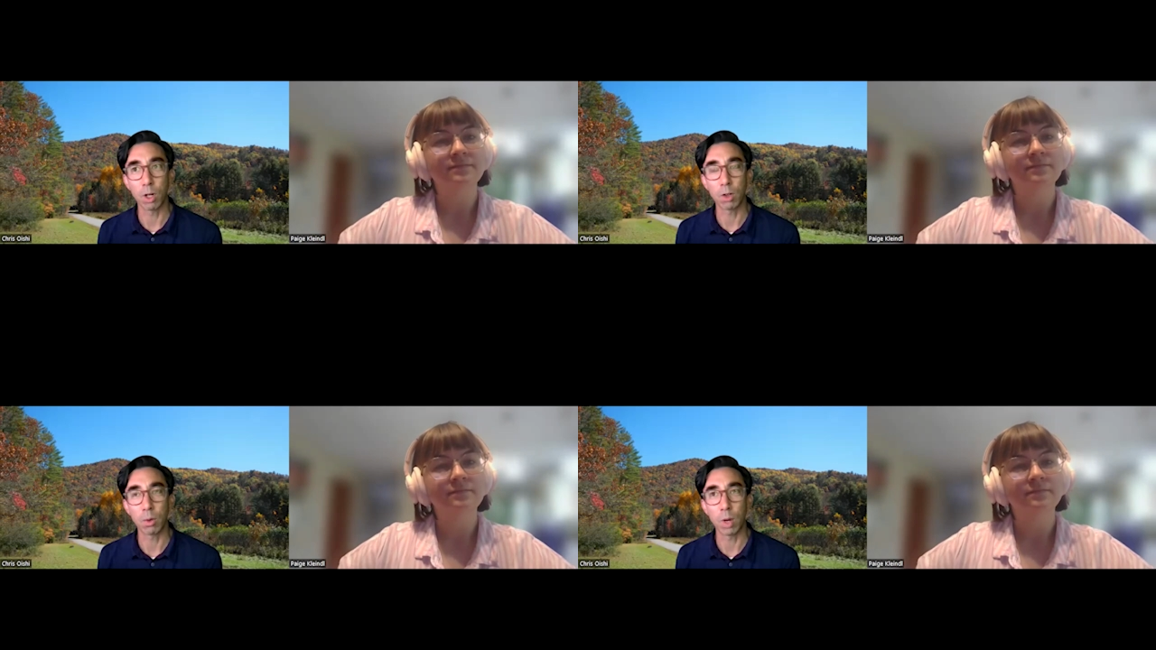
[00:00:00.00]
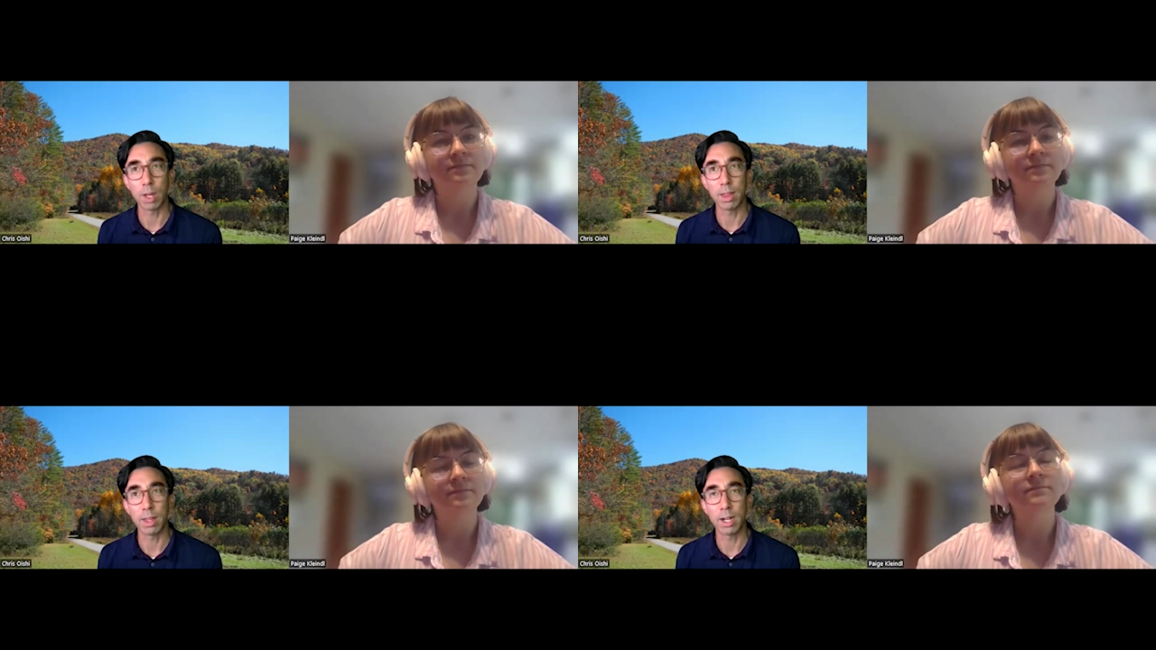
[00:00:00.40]
Speaker 1: work
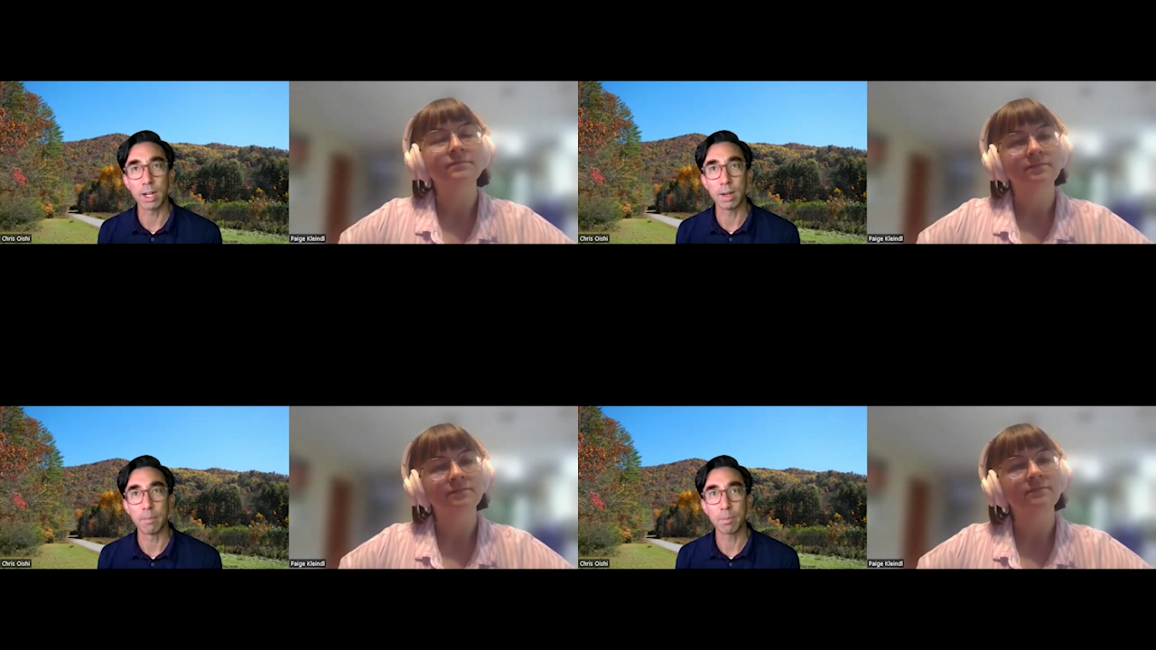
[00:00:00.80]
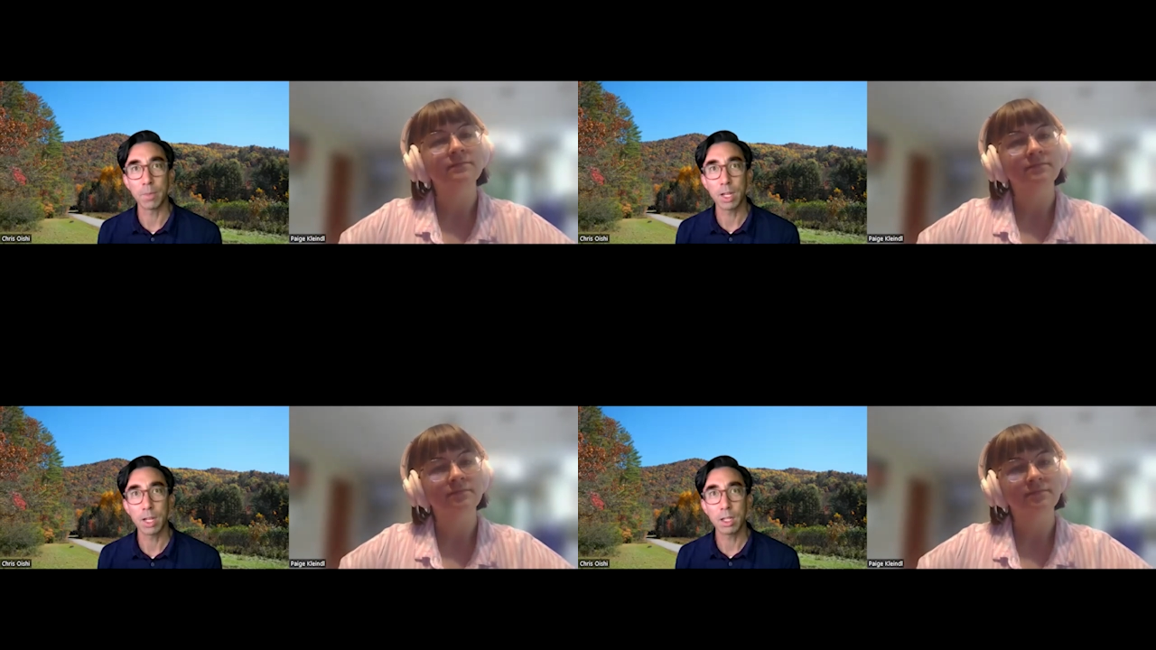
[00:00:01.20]
with um,
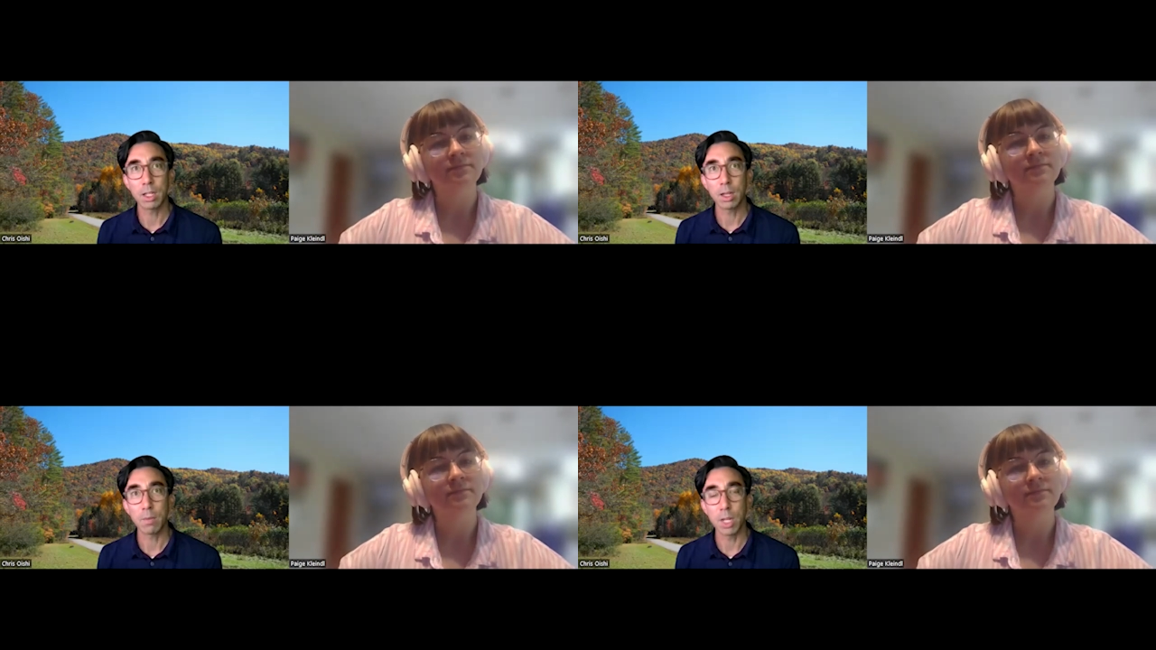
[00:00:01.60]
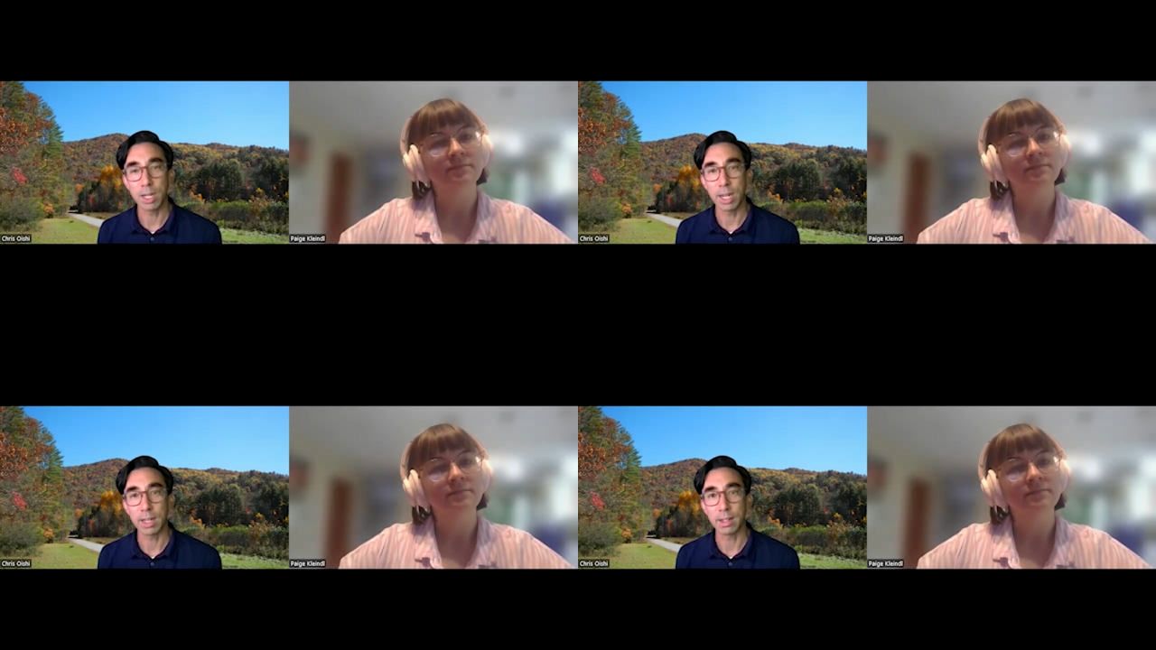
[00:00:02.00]

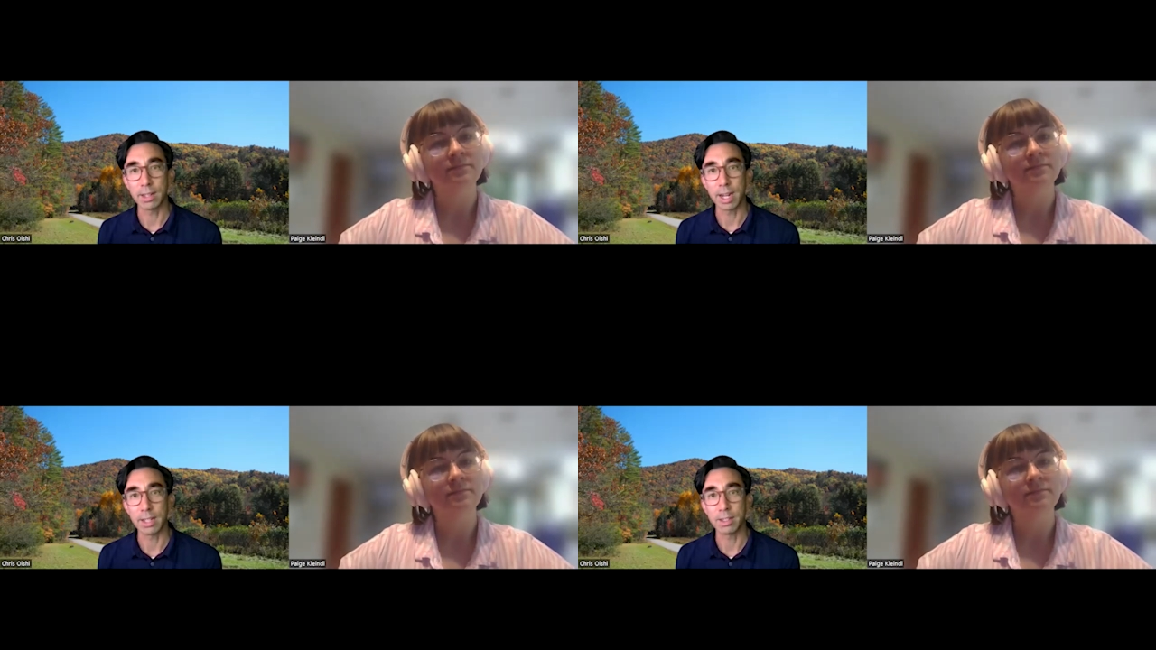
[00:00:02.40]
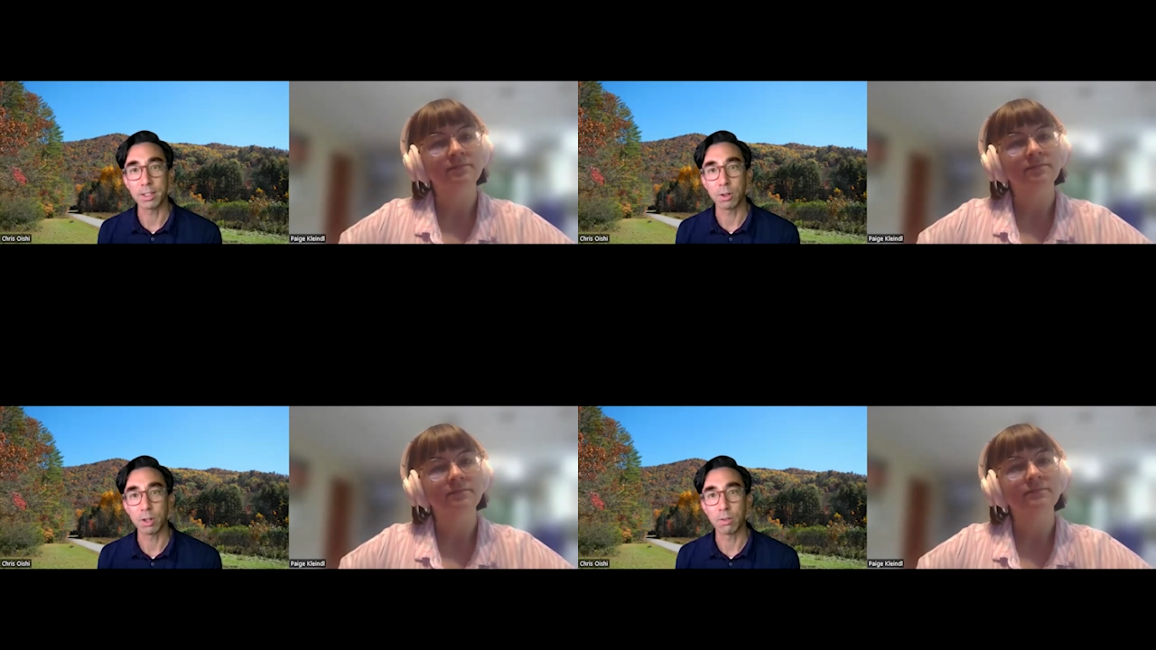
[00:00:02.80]
communicating the science
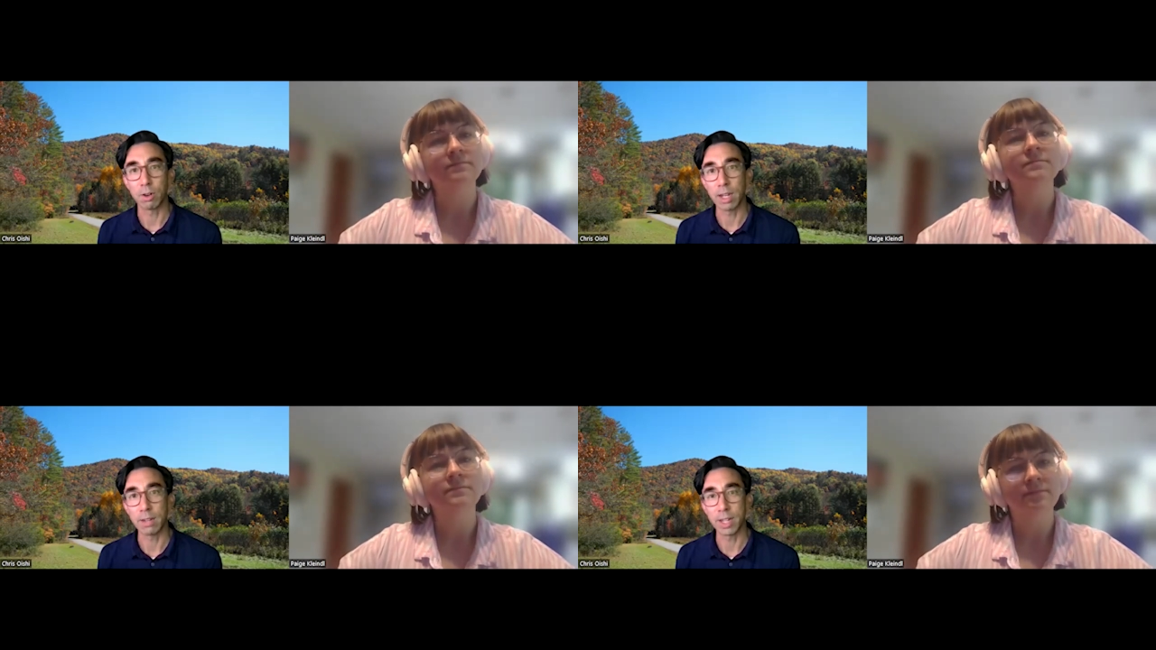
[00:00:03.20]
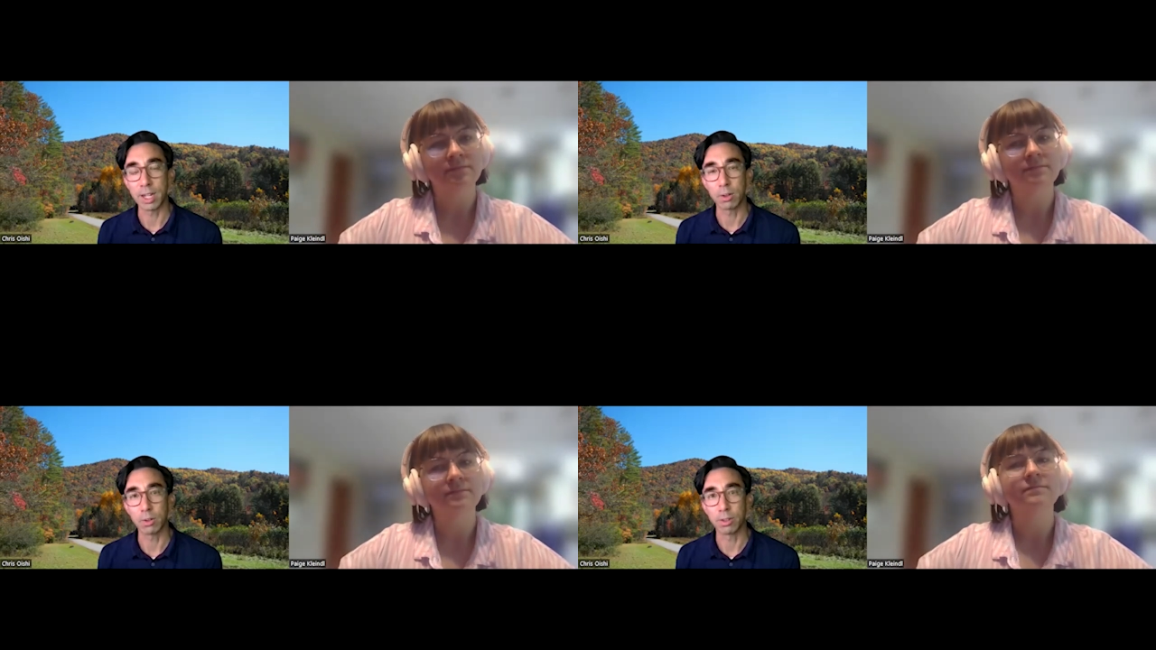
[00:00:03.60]
to a variety of
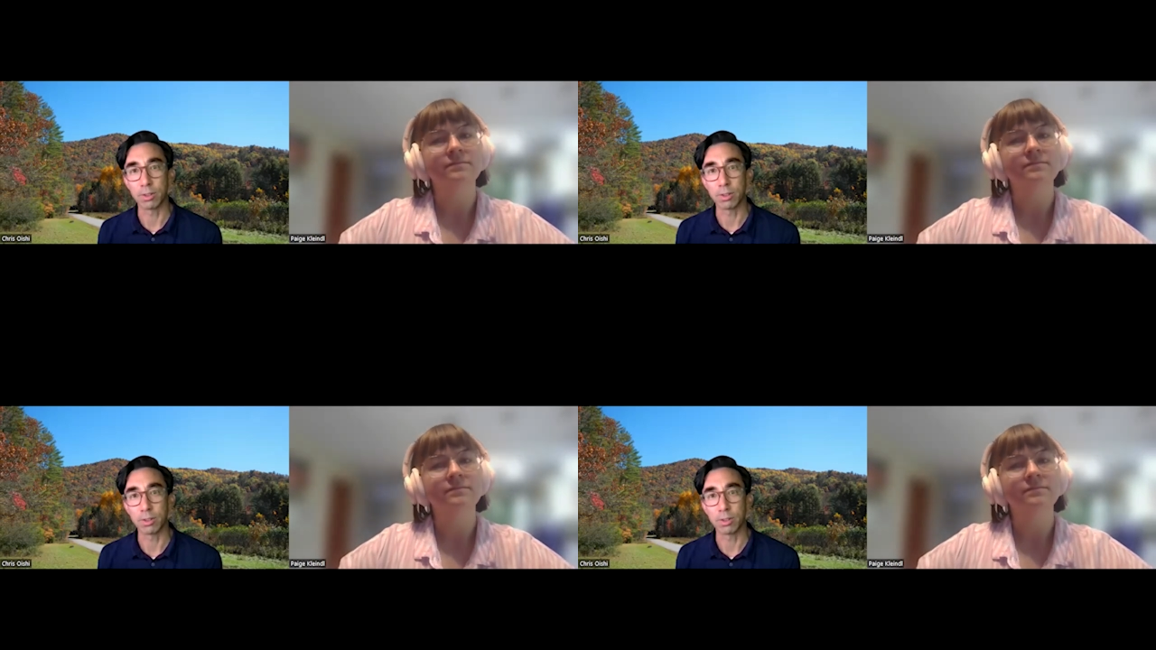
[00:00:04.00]
stakeholders,